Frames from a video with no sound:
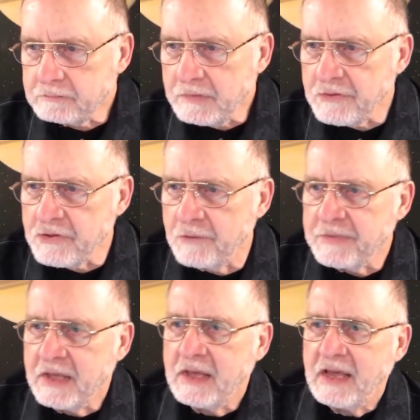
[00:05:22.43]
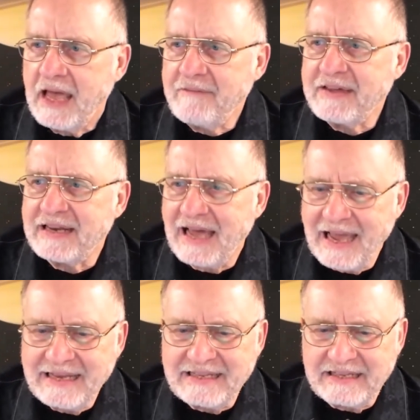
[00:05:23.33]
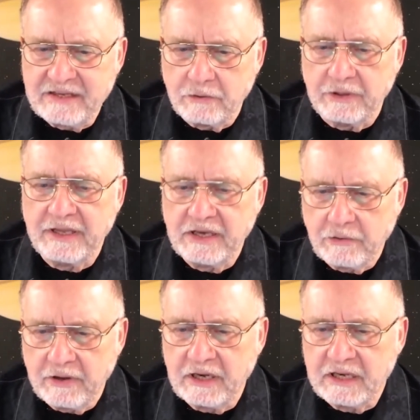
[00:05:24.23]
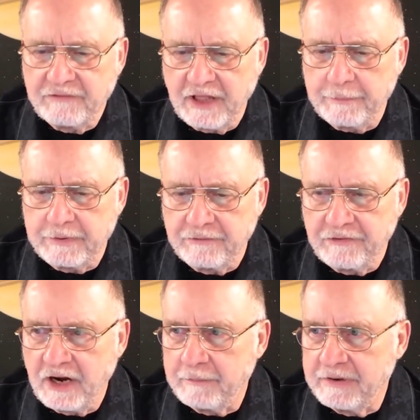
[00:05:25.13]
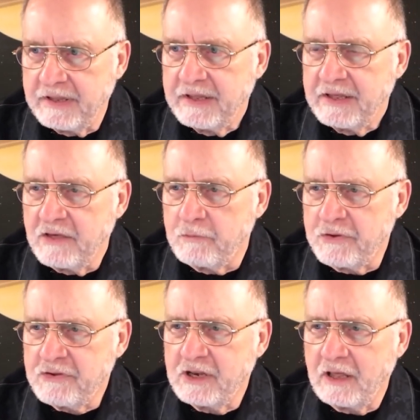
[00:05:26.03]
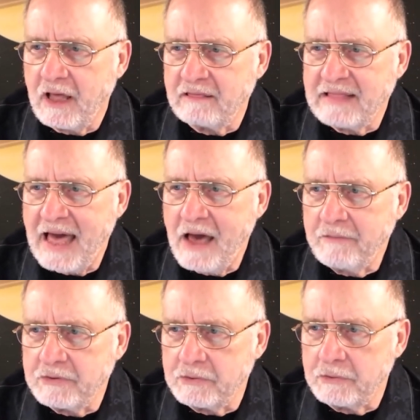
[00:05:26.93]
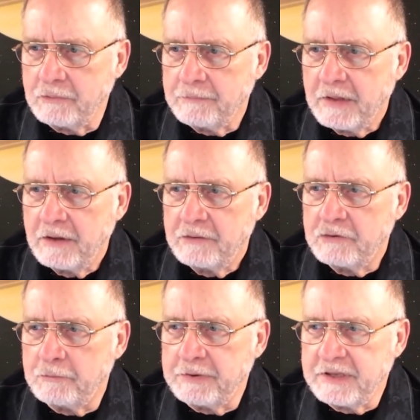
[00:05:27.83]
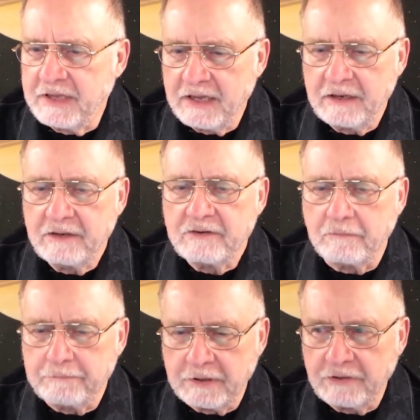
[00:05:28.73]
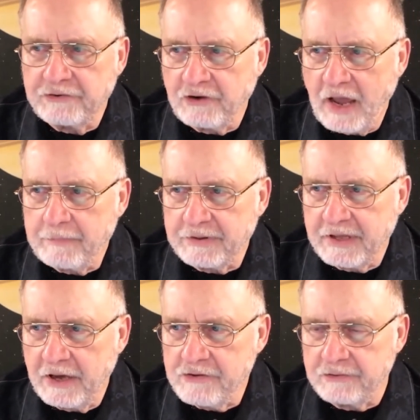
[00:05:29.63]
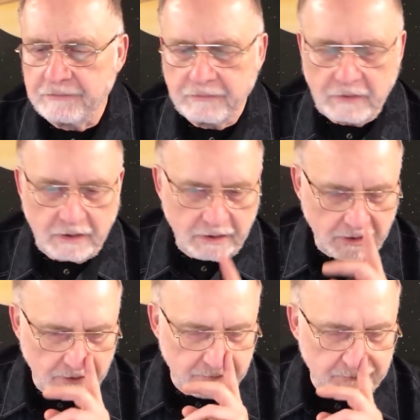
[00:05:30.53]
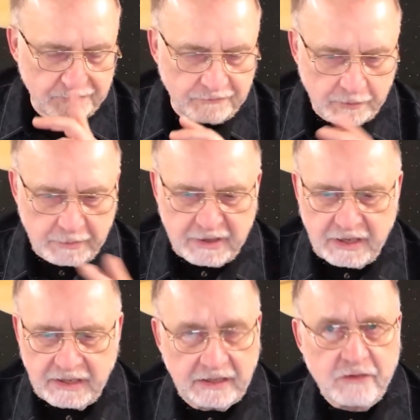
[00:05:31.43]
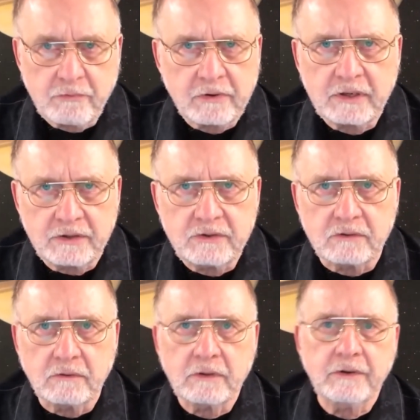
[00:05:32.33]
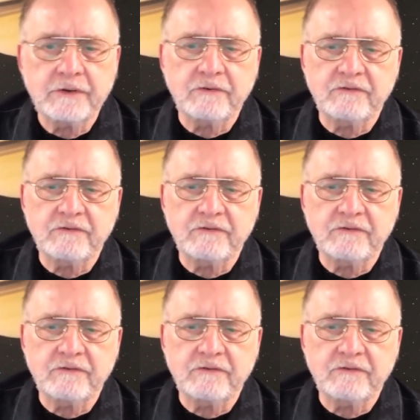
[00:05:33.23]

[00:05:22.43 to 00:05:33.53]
So having an IDE, or an integrated development environment, is what's going to allow you to begin to build your application from the beginning. And that's what we're going to do. We're going to